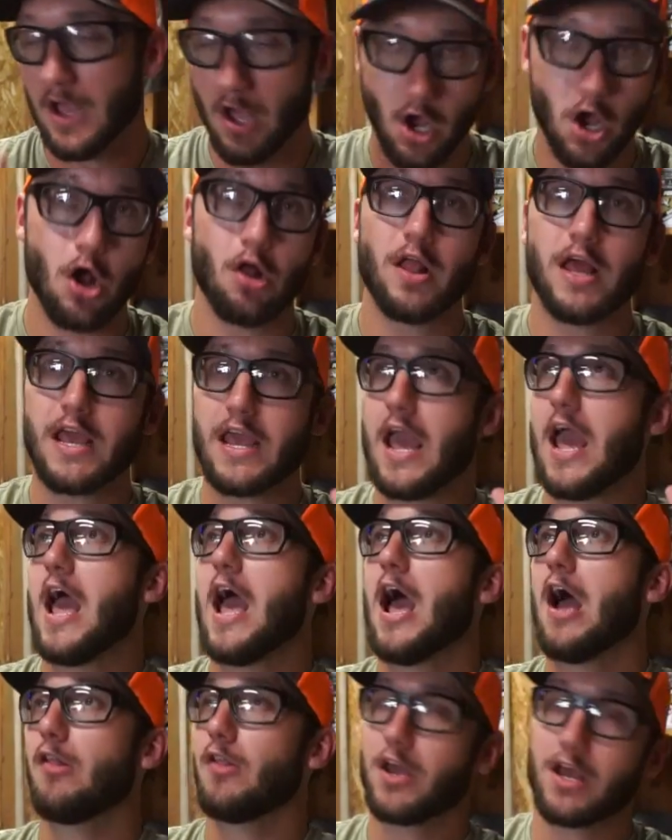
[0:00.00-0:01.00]
holy
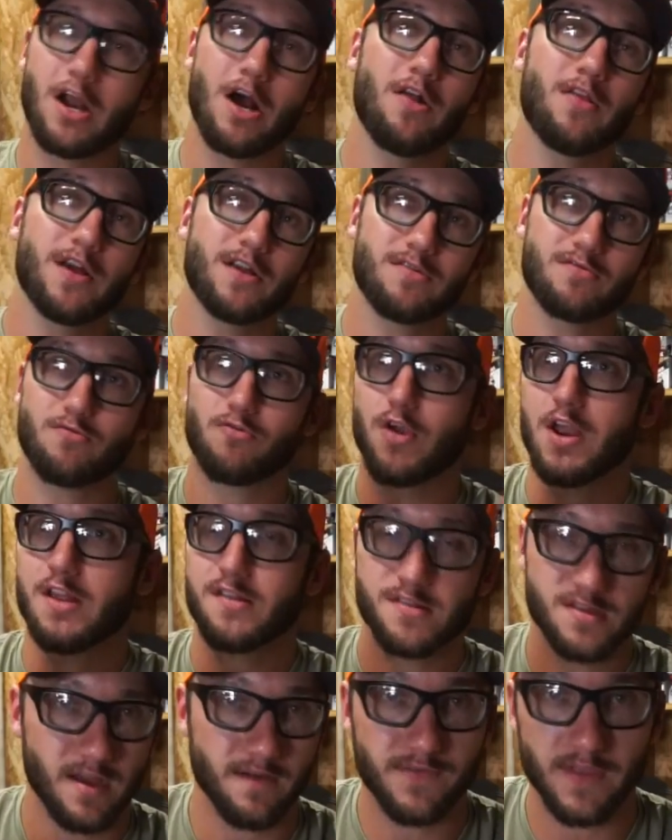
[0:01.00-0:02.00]
cow, look at all this great
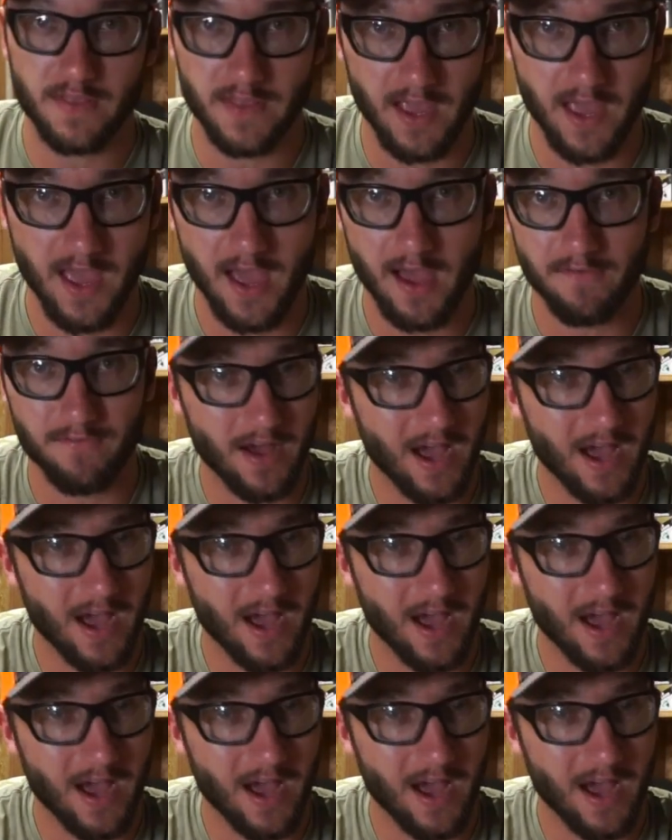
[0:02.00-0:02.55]
stuff that they have.